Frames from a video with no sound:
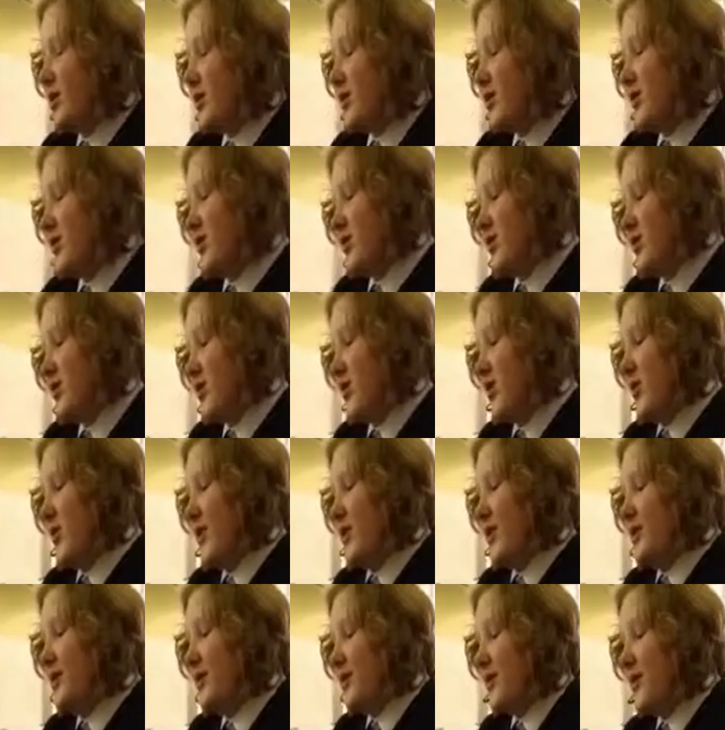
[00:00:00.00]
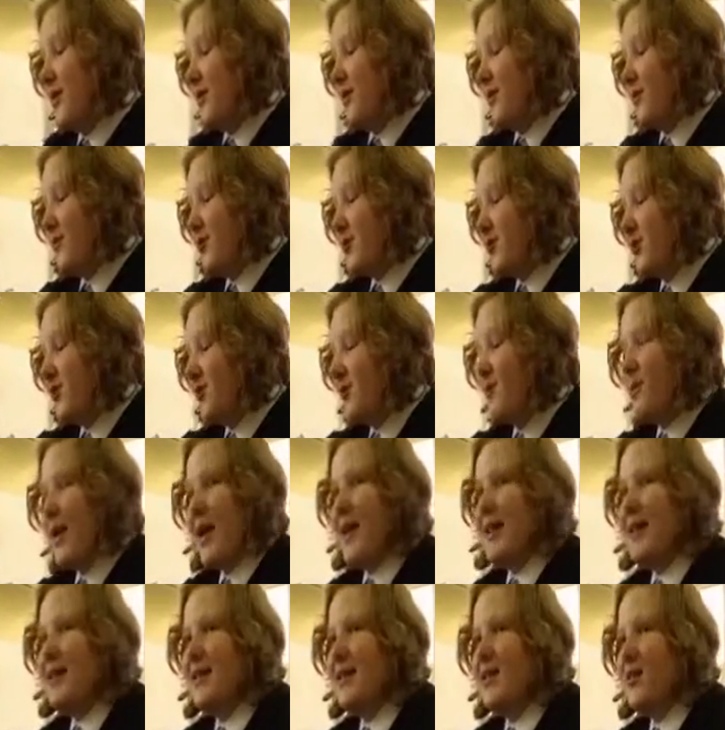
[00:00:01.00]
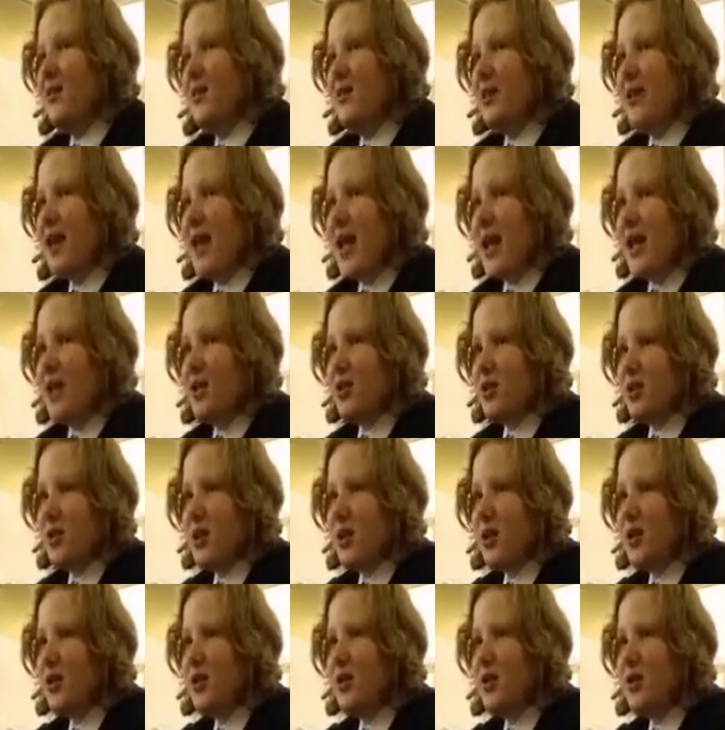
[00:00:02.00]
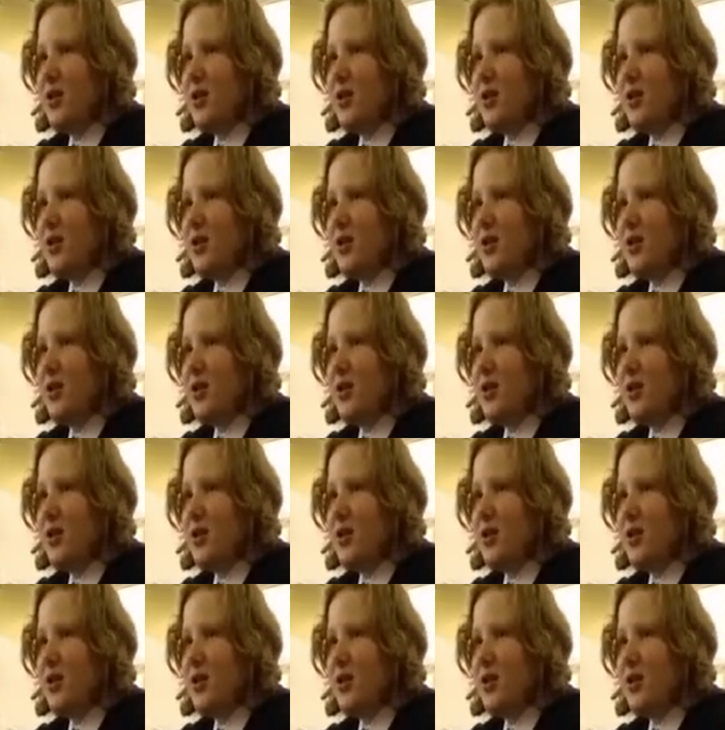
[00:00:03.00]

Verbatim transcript: supposed to do is um, sort of base it on nature.